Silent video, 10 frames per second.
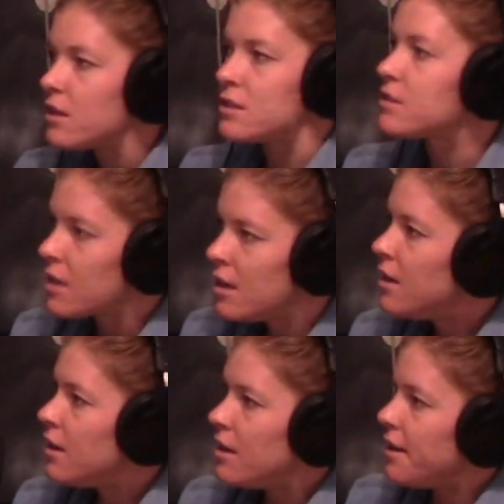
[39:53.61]
this
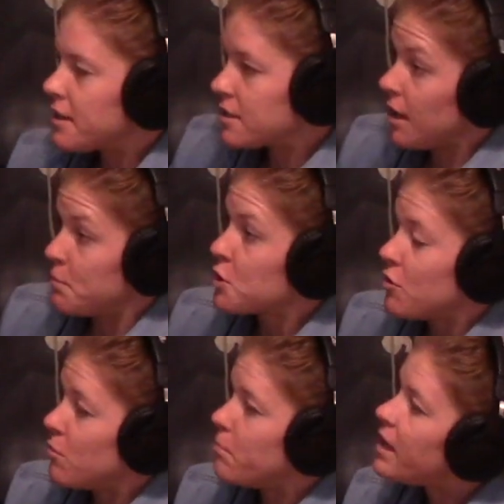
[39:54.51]

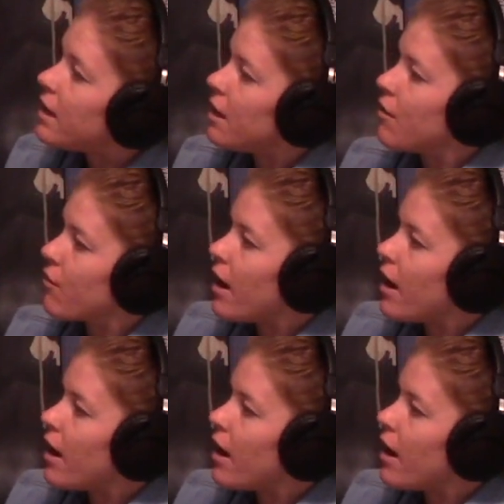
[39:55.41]
exceptional being, right?